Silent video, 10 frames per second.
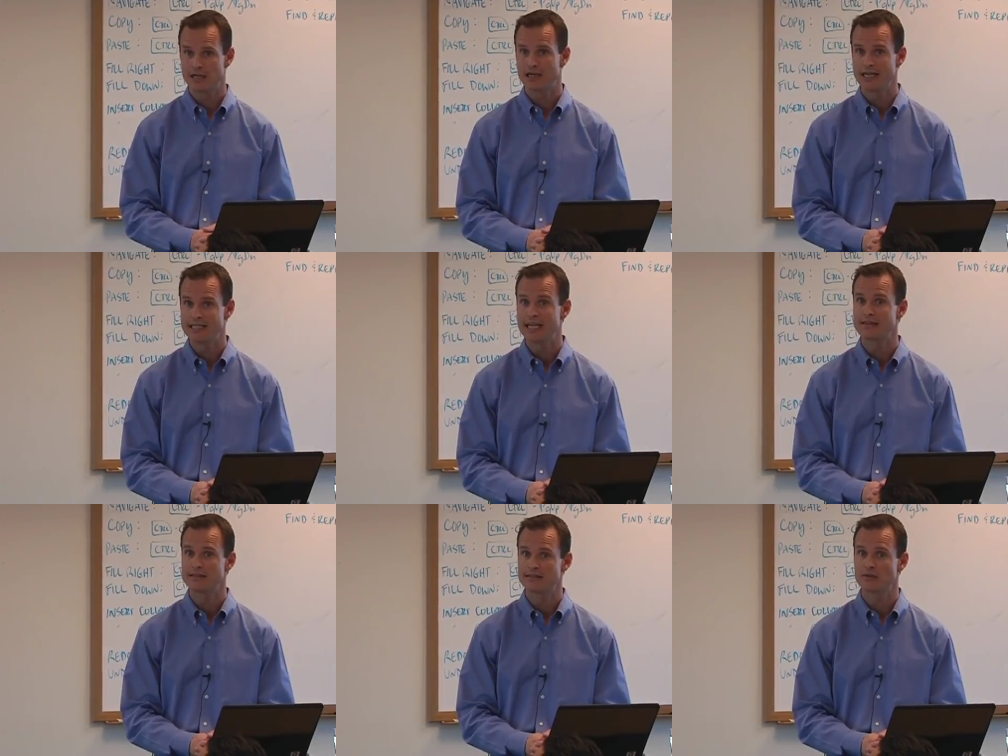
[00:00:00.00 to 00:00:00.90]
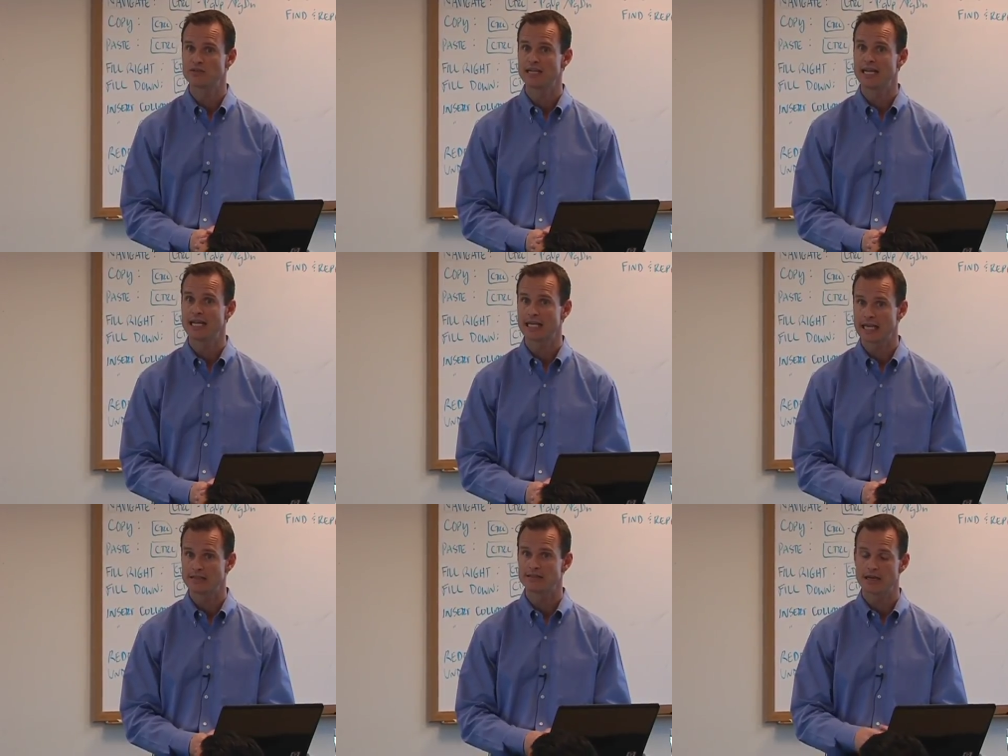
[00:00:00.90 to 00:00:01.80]
any debt that's outstanding
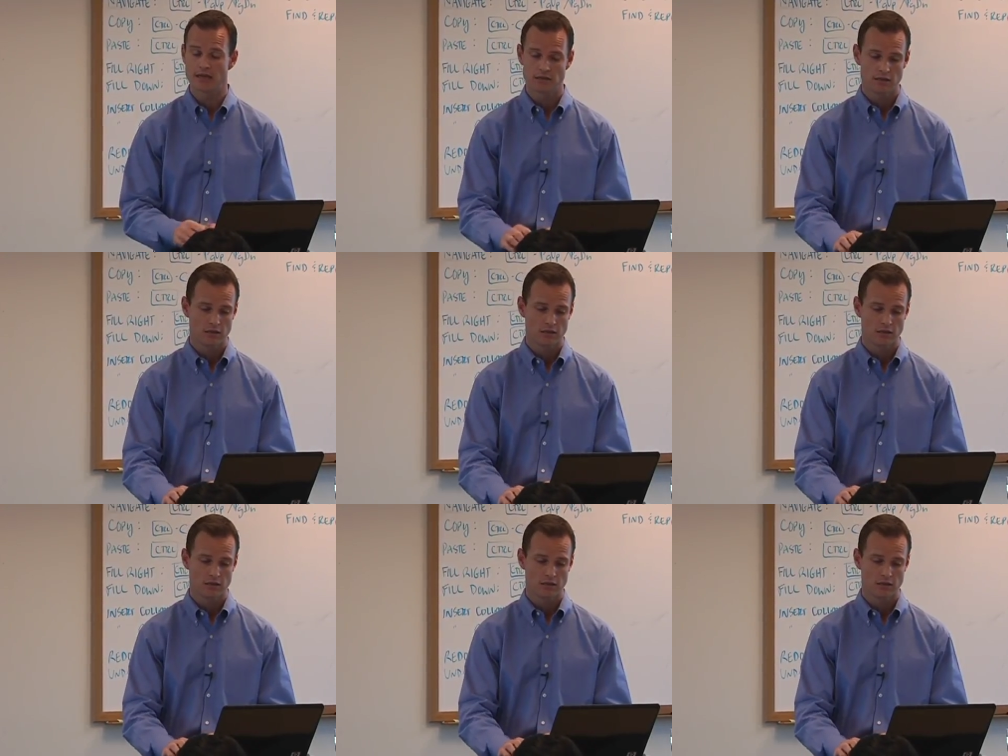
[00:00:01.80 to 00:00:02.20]
against that.